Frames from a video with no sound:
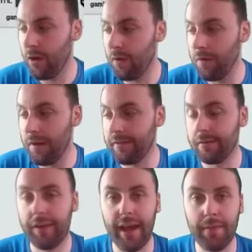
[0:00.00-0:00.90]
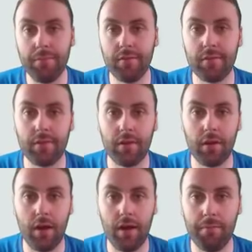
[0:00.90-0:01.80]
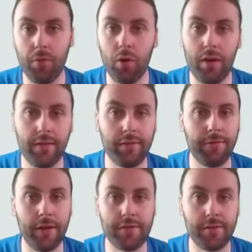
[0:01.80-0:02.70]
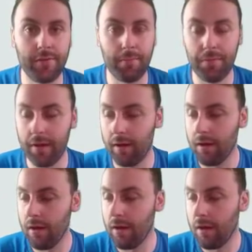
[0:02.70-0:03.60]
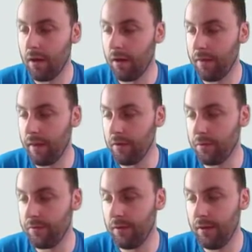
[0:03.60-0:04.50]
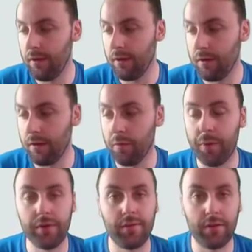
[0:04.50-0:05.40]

on the list of games or a list of fixture of something, then you'll see little boxes